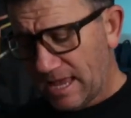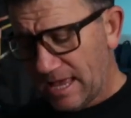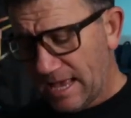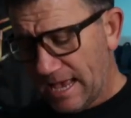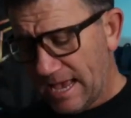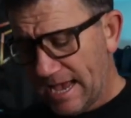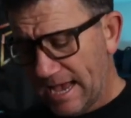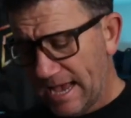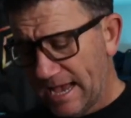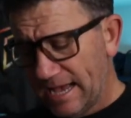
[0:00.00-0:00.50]

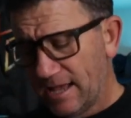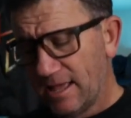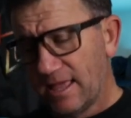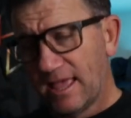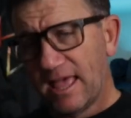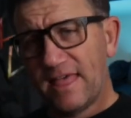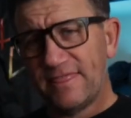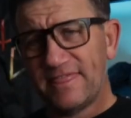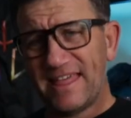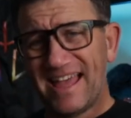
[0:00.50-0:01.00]

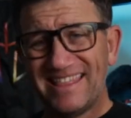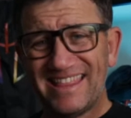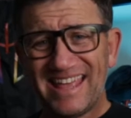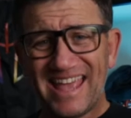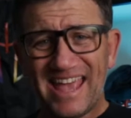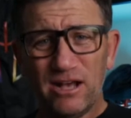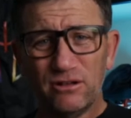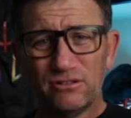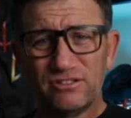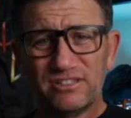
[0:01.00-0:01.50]
They had the
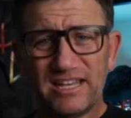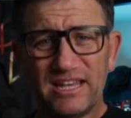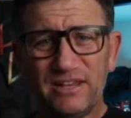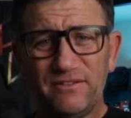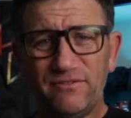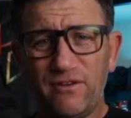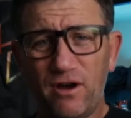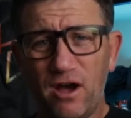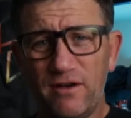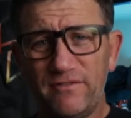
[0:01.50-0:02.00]
LC
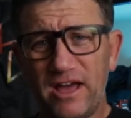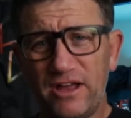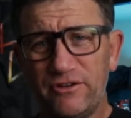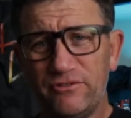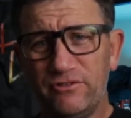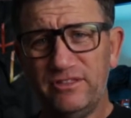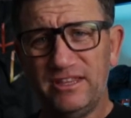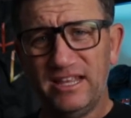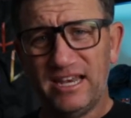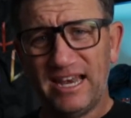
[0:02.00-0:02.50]

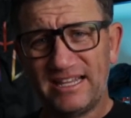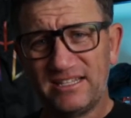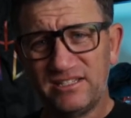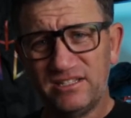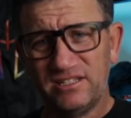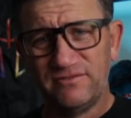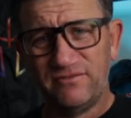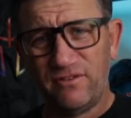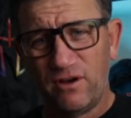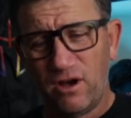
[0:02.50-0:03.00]
500, the
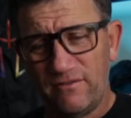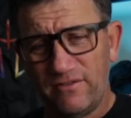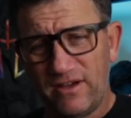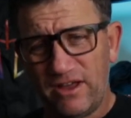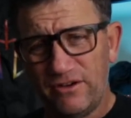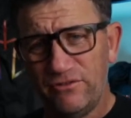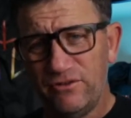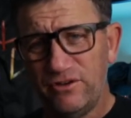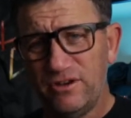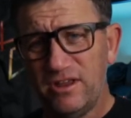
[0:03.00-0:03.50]
Lexus
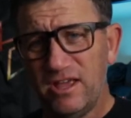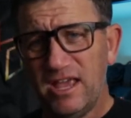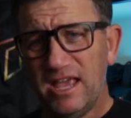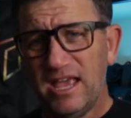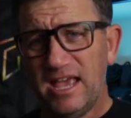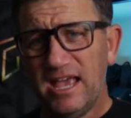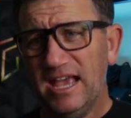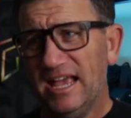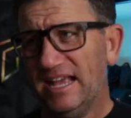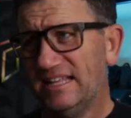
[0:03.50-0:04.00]
500.
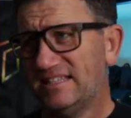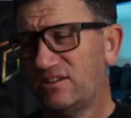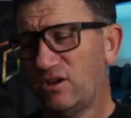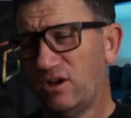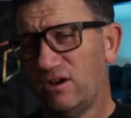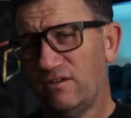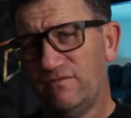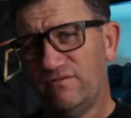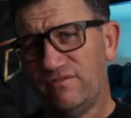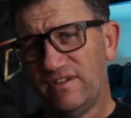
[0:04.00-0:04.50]
It's got
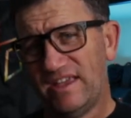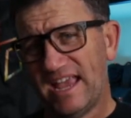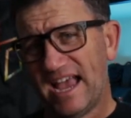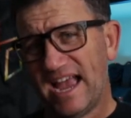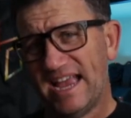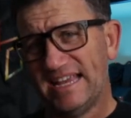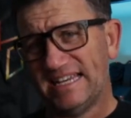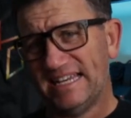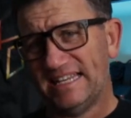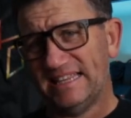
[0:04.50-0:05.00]
a
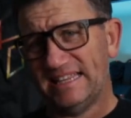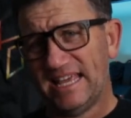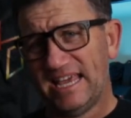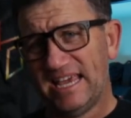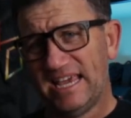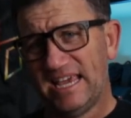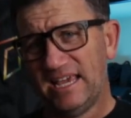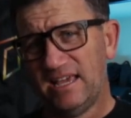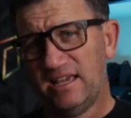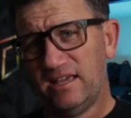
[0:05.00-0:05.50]
V8 in
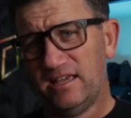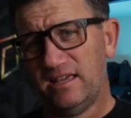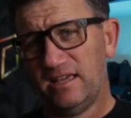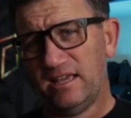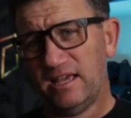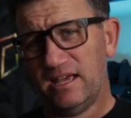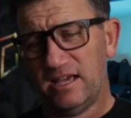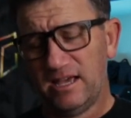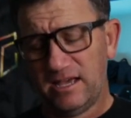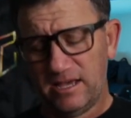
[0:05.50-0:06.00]
there.
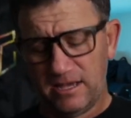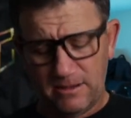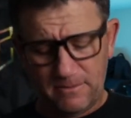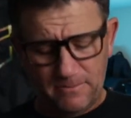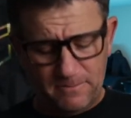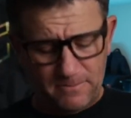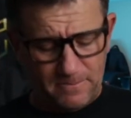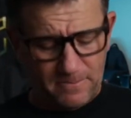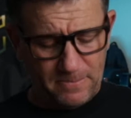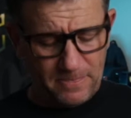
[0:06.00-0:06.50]

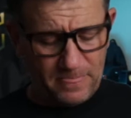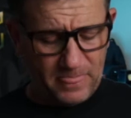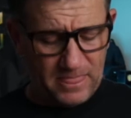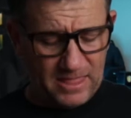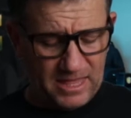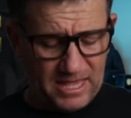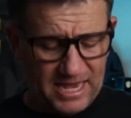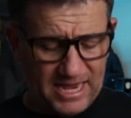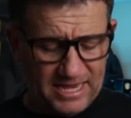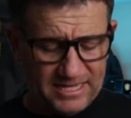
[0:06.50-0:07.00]

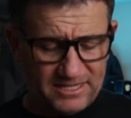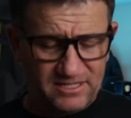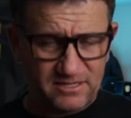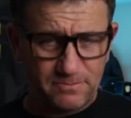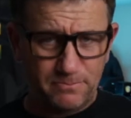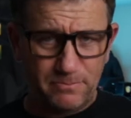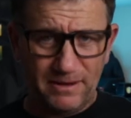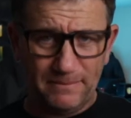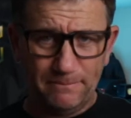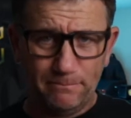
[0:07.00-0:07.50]
It's
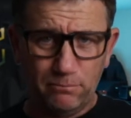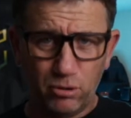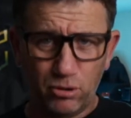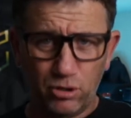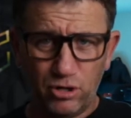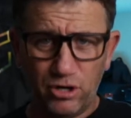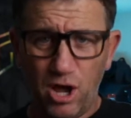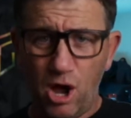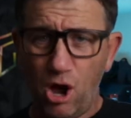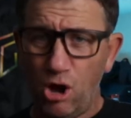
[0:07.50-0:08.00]
been put
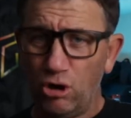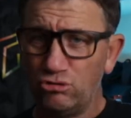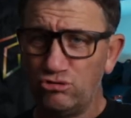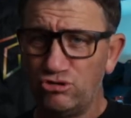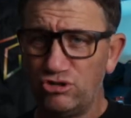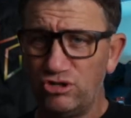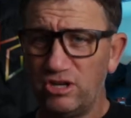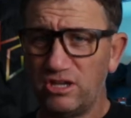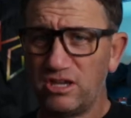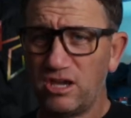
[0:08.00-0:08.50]
on hold
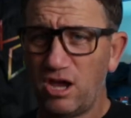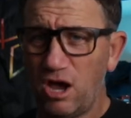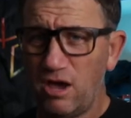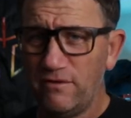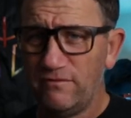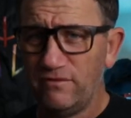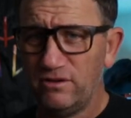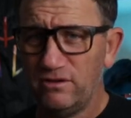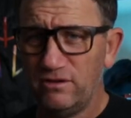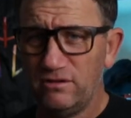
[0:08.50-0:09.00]
due to
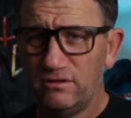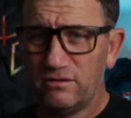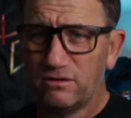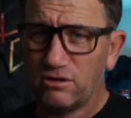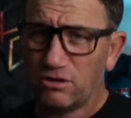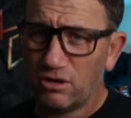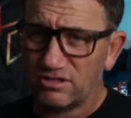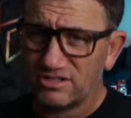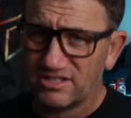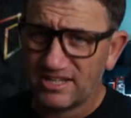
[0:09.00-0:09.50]
COVID,
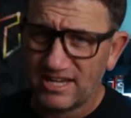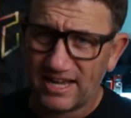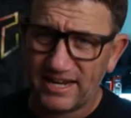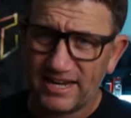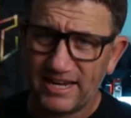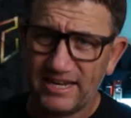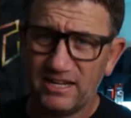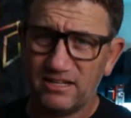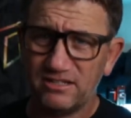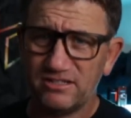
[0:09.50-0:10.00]
cost
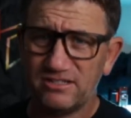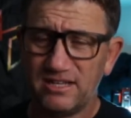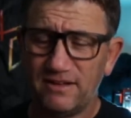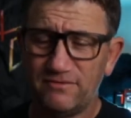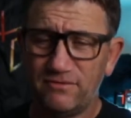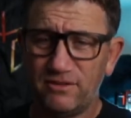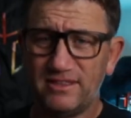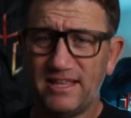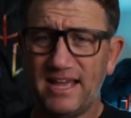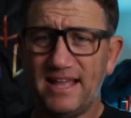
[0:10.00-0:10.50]
cutting and
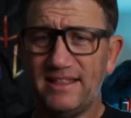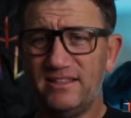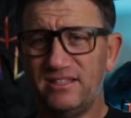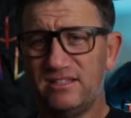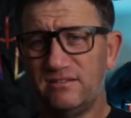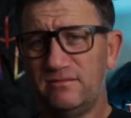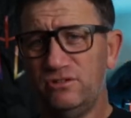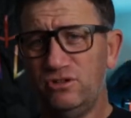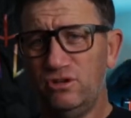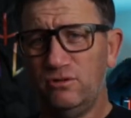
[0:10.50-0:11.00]
stuff like that.
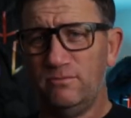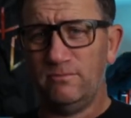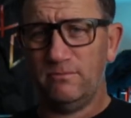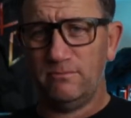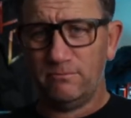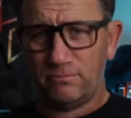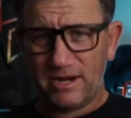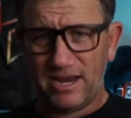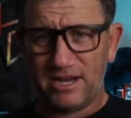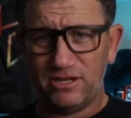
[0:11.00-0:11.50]
This
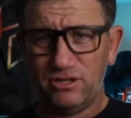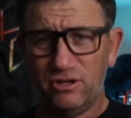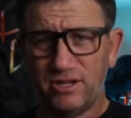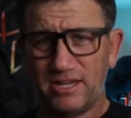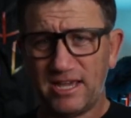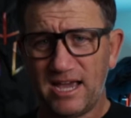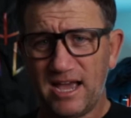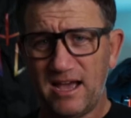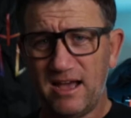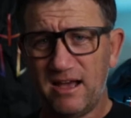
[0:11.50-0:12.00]
brand new
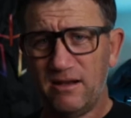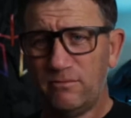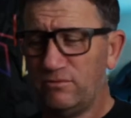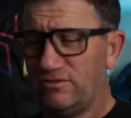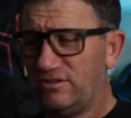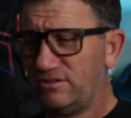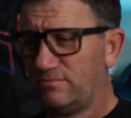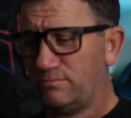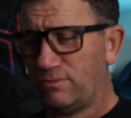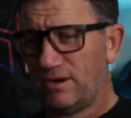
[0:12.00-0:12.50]
car with
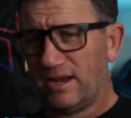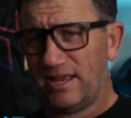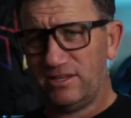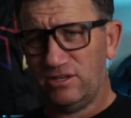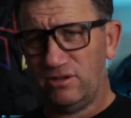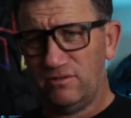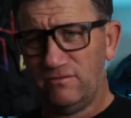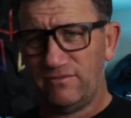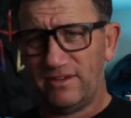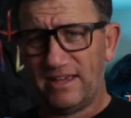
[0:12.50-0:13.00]
this brand
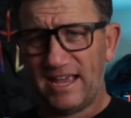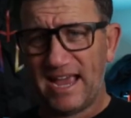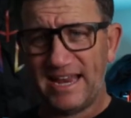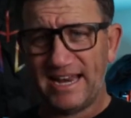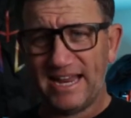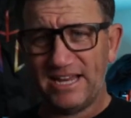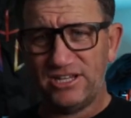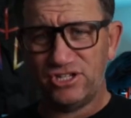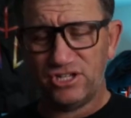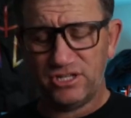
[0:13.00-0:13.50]
new V8
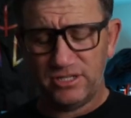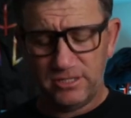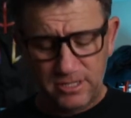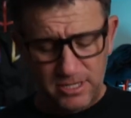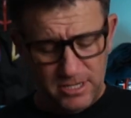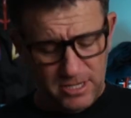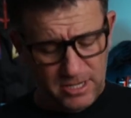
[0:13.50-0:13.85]
engine.